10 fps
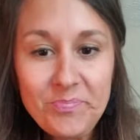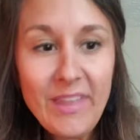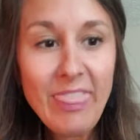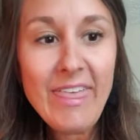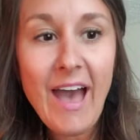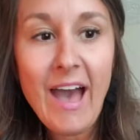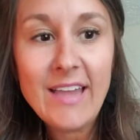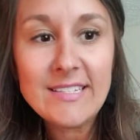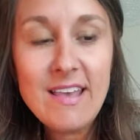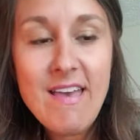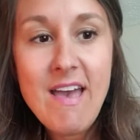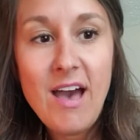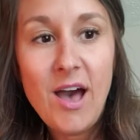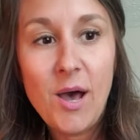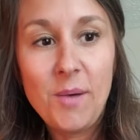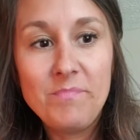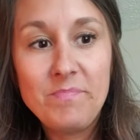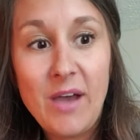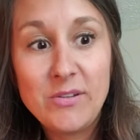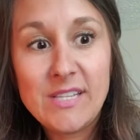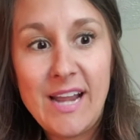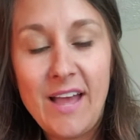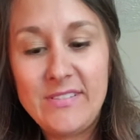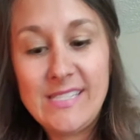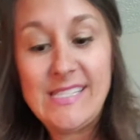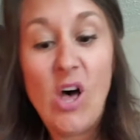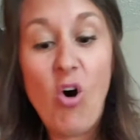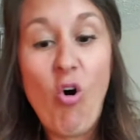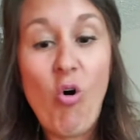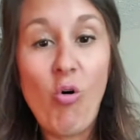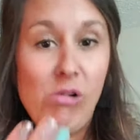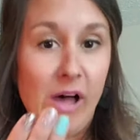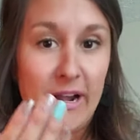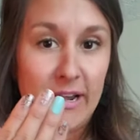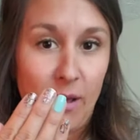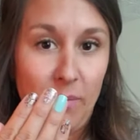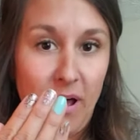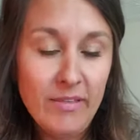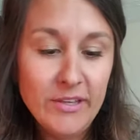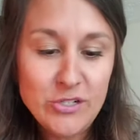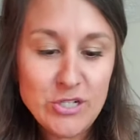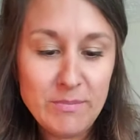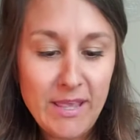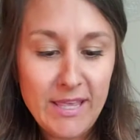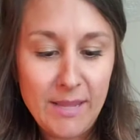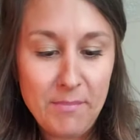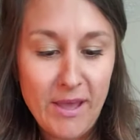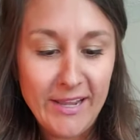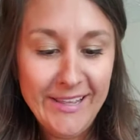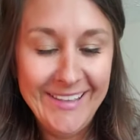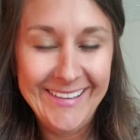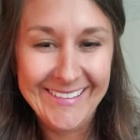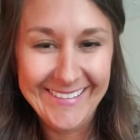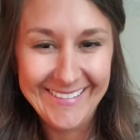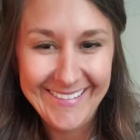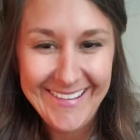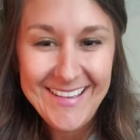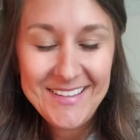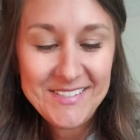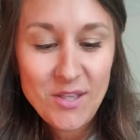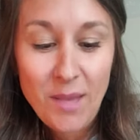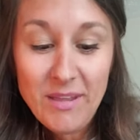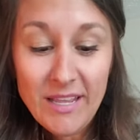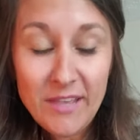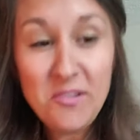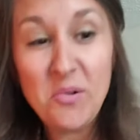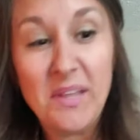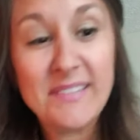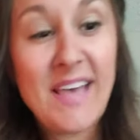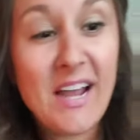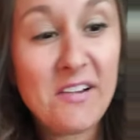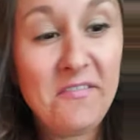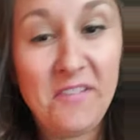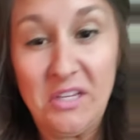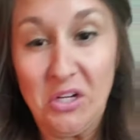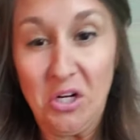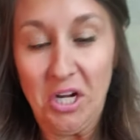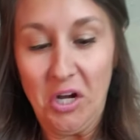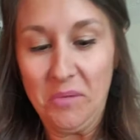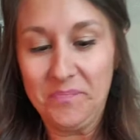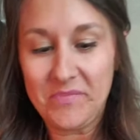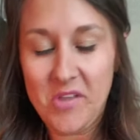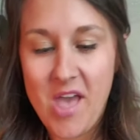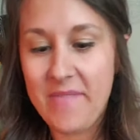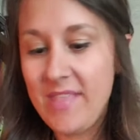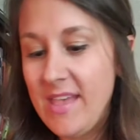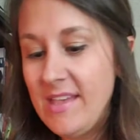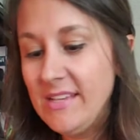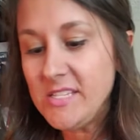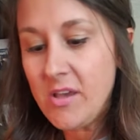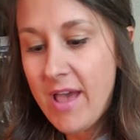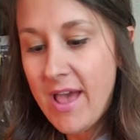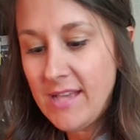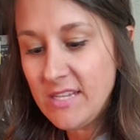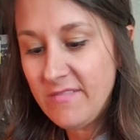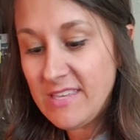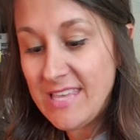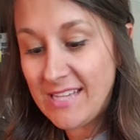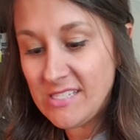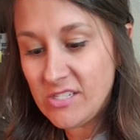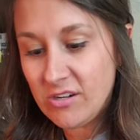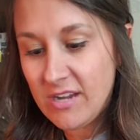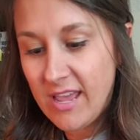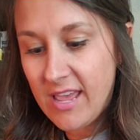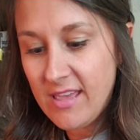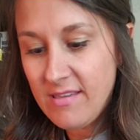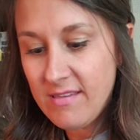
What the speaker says: that I was going to have to sell a whole lot of nail polish to make any money. So I'm going to give you an exact figure here, okay? So as of yesterday,